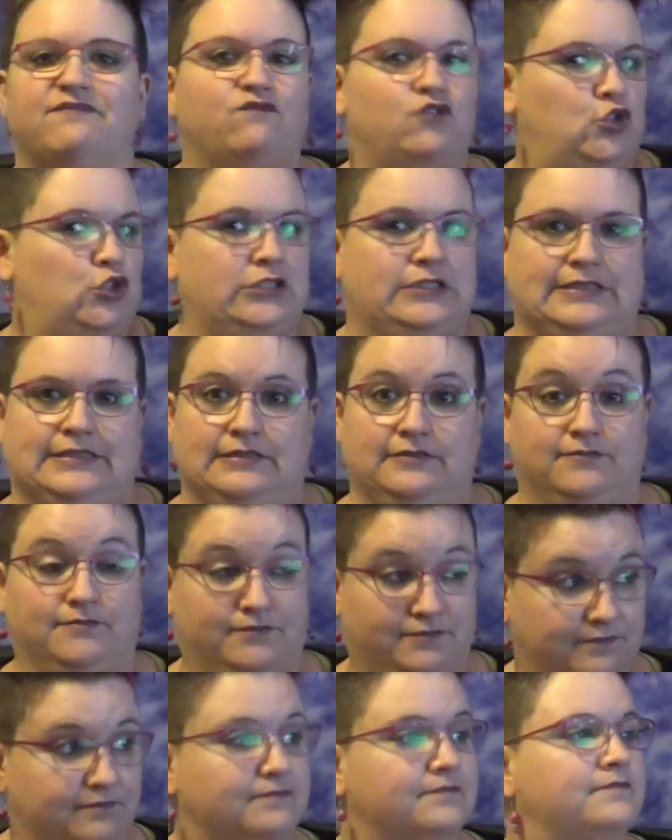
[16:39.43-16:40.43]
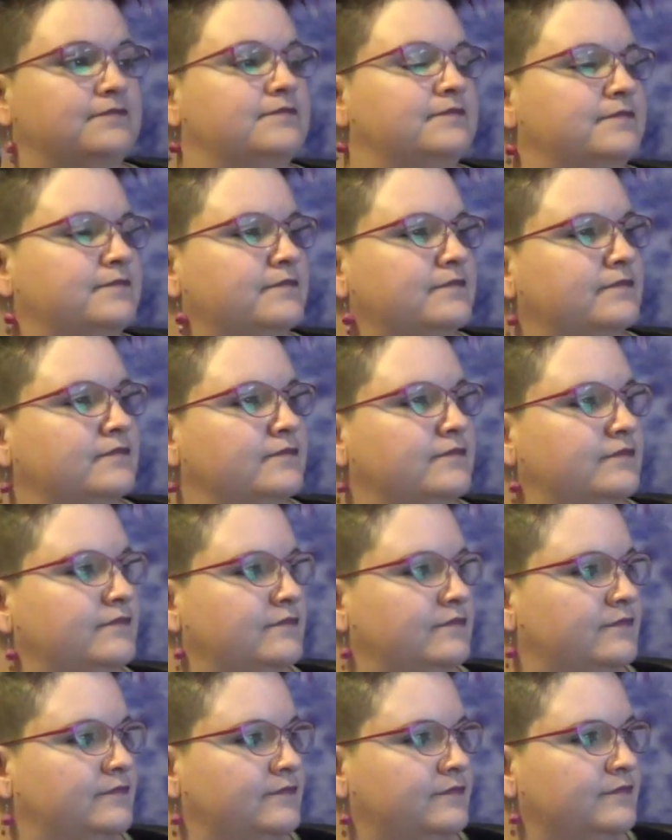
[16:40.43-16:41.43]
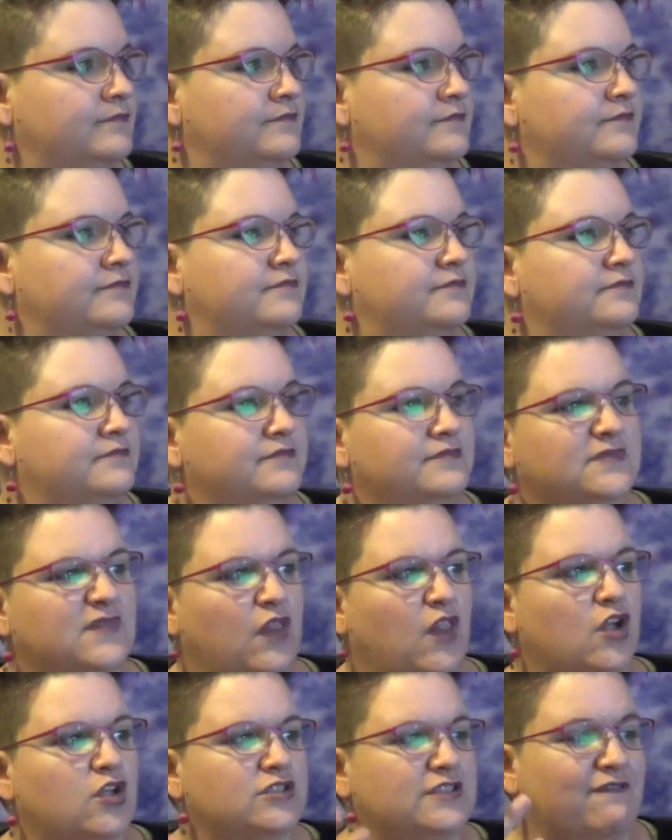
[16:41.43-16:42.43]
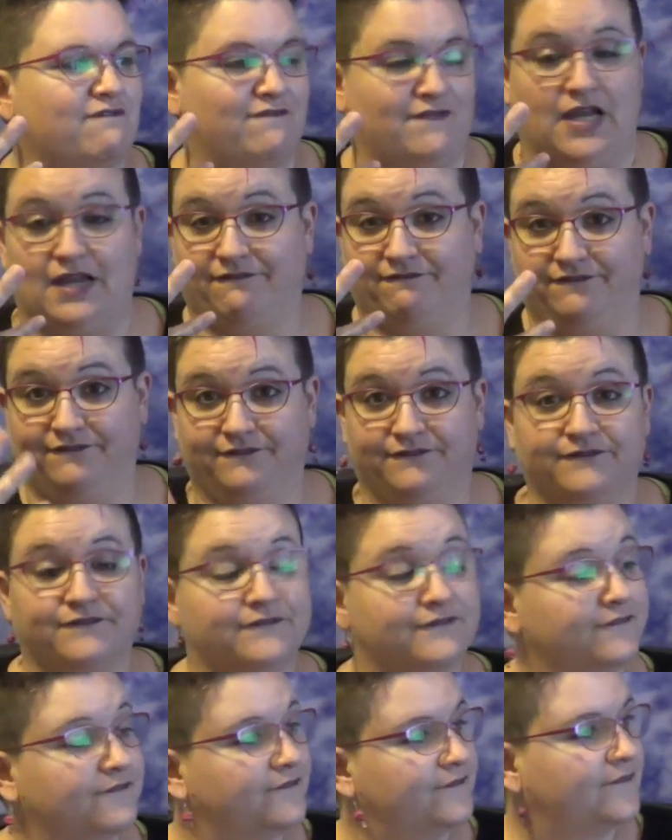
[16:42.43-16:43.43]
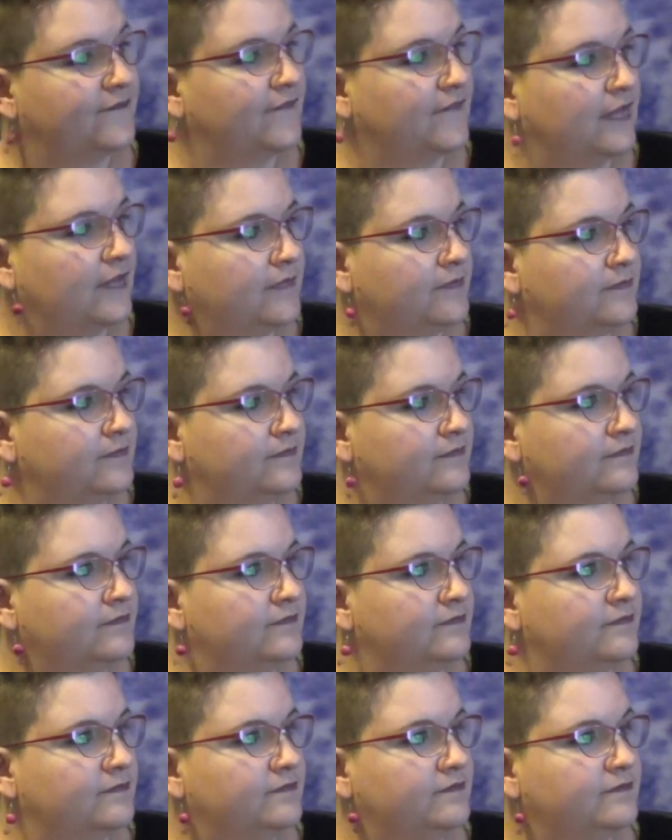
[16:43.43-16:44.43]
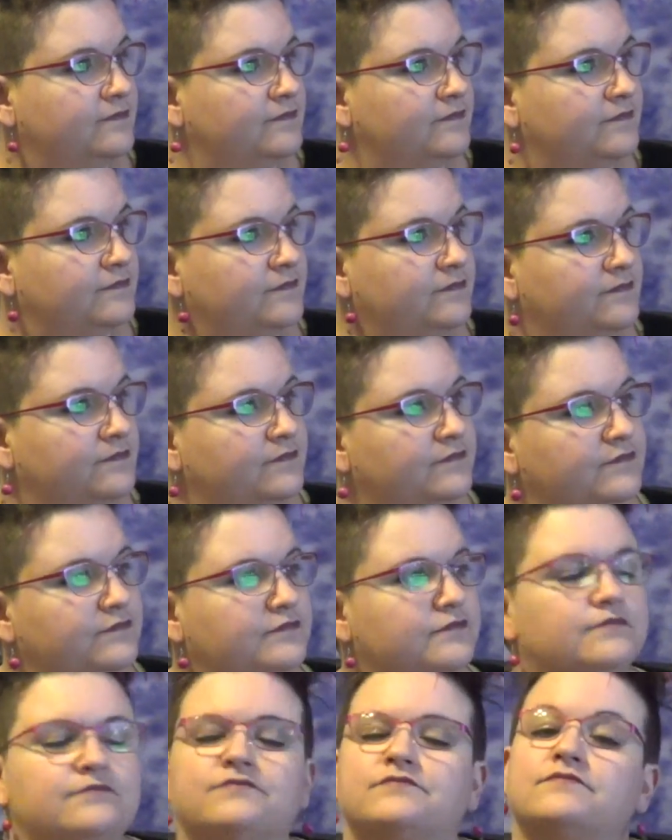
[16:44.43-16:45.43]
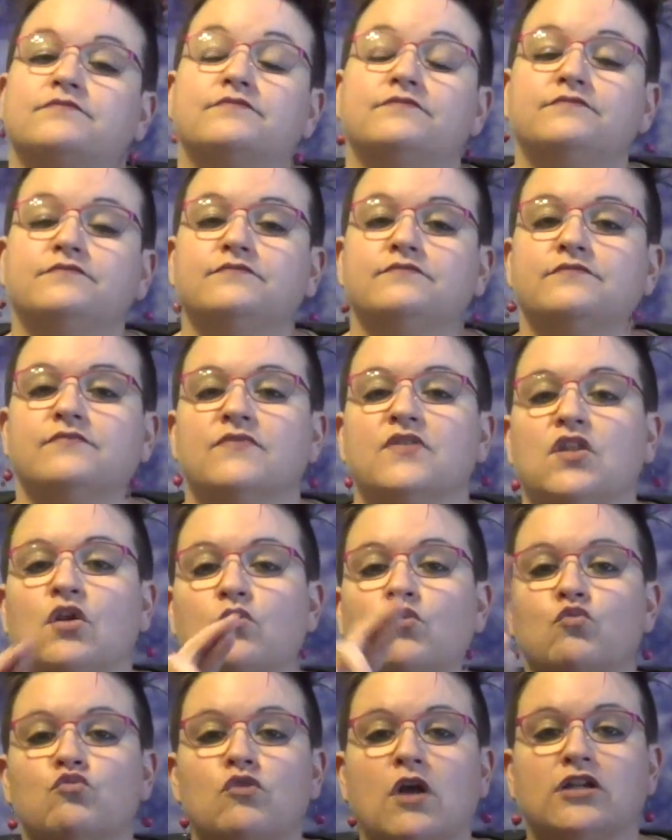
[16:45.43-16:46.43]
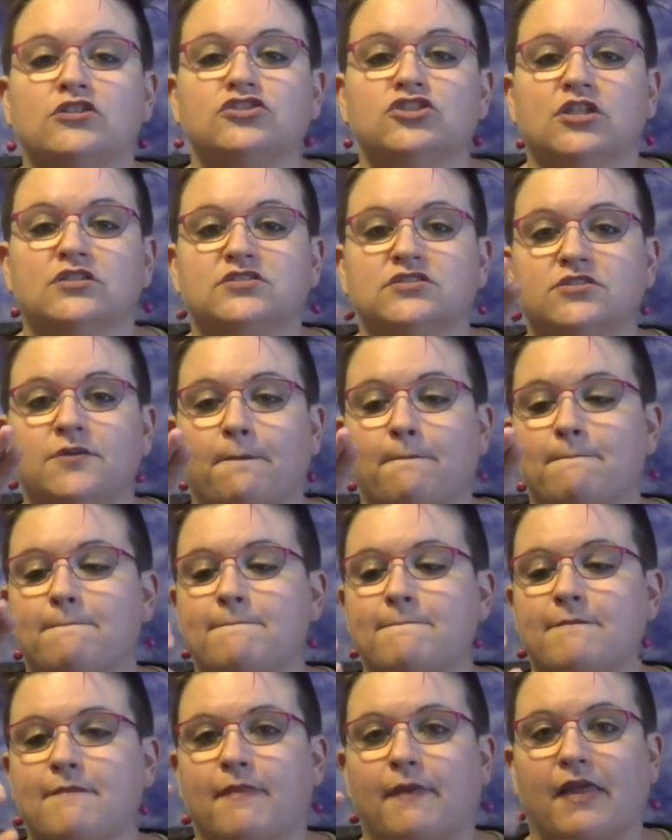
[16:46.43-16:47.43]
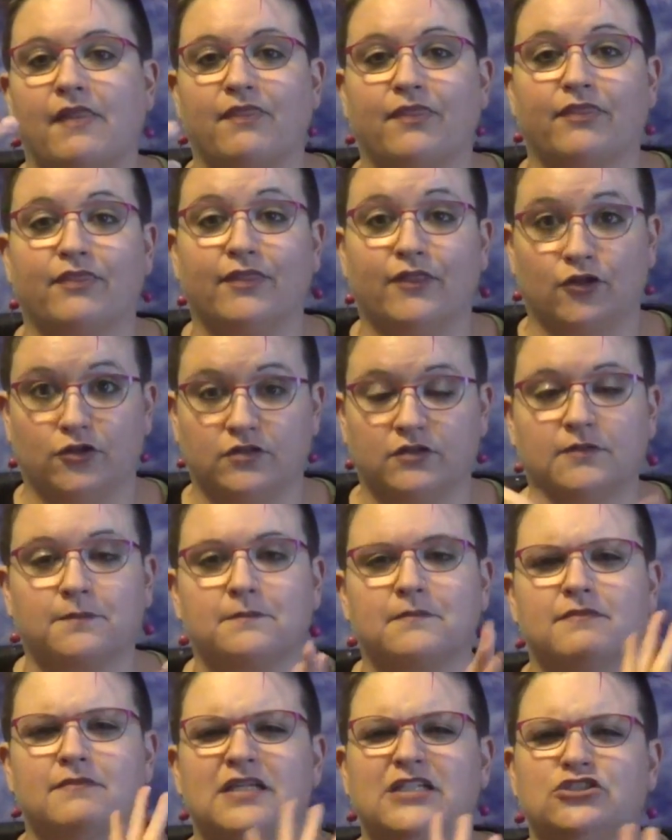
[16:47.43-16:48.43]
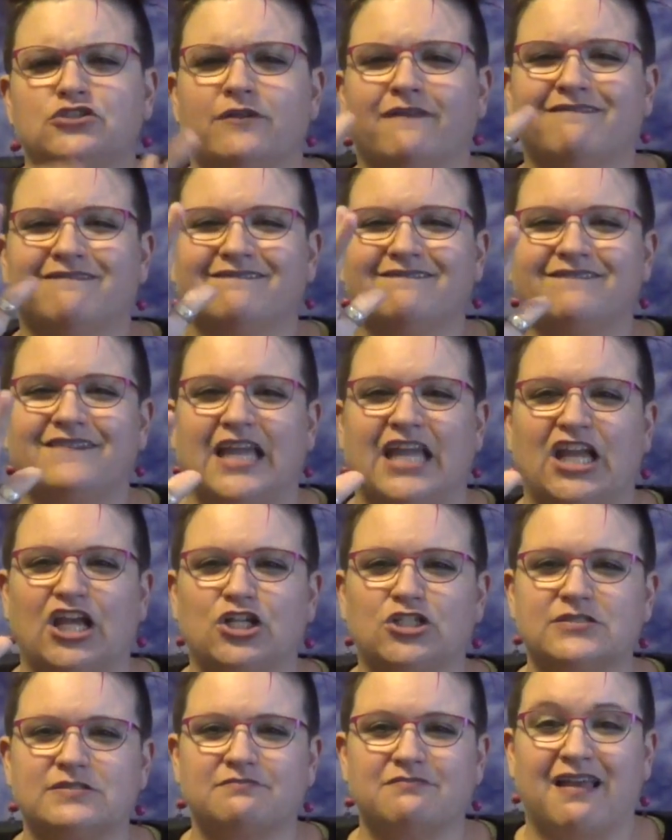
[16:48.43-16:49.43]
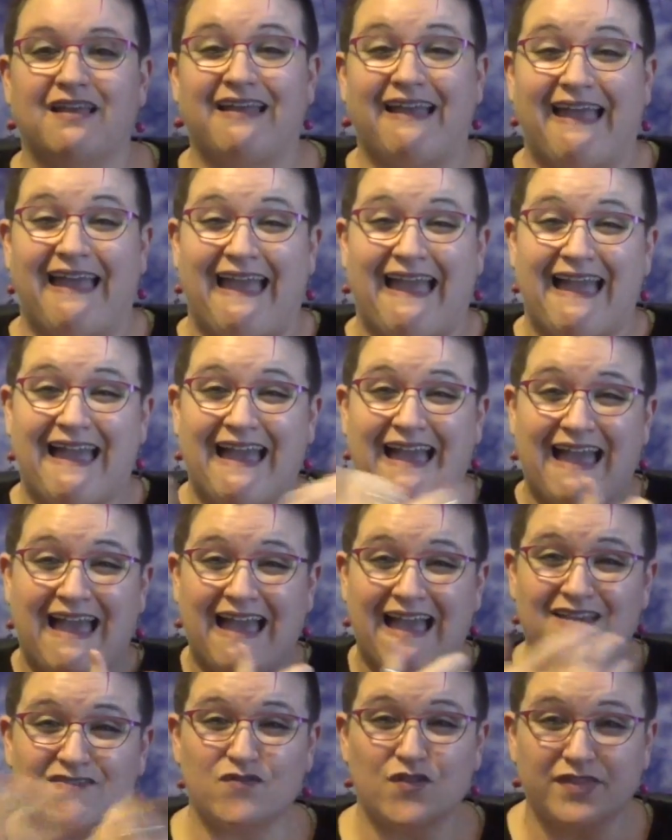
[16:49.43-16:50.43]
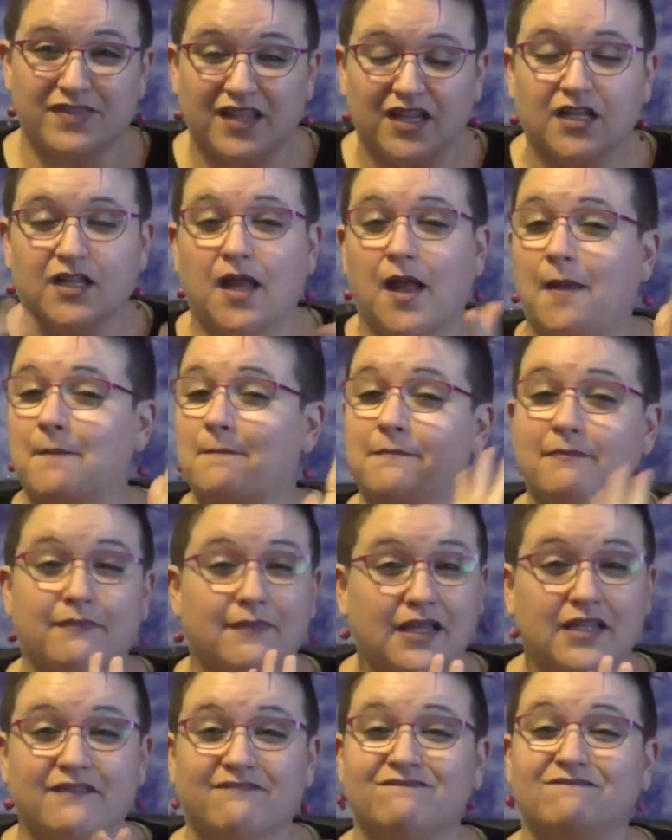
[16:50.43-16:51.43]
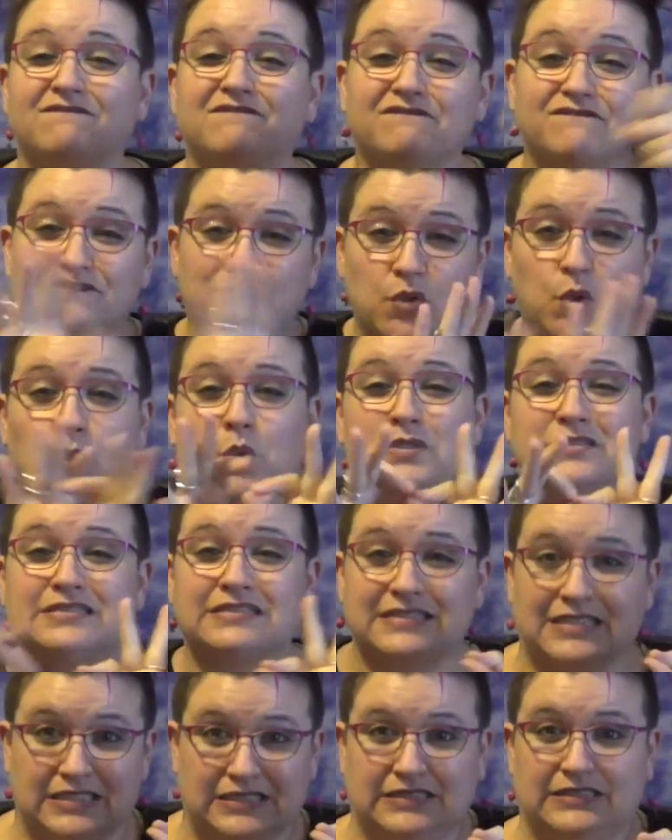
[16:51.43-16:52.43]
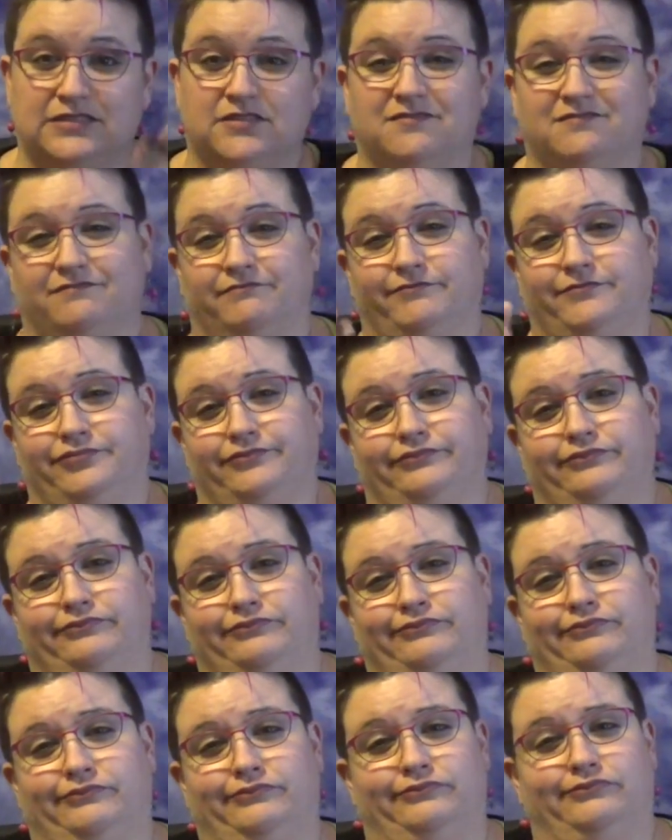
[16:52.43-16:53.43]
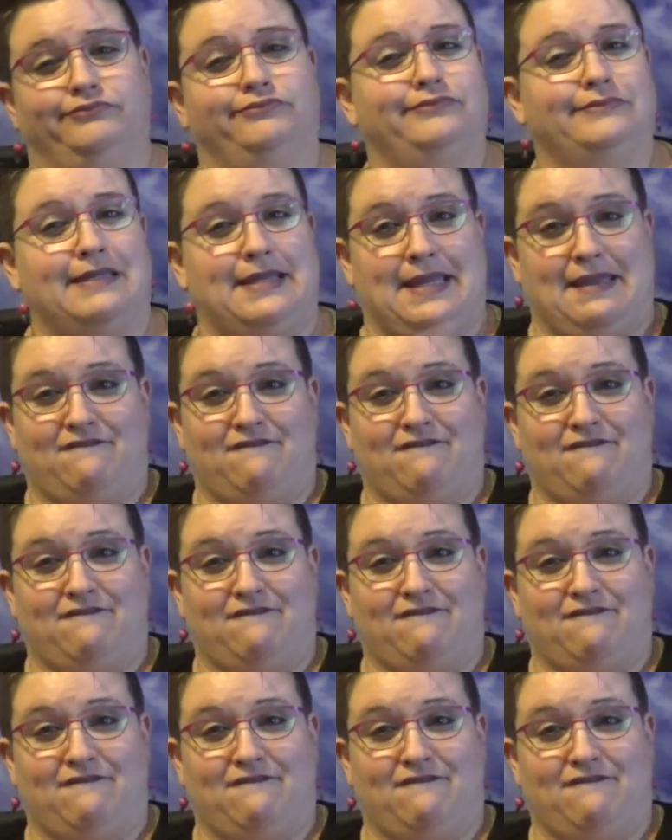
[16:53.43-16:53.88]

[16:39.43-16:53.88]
versus all of the different sign systems that are out there. It is drastically different, and there's 5 signing systems that were created. The Rochester method, that meant that you finger spelled everything, every single word.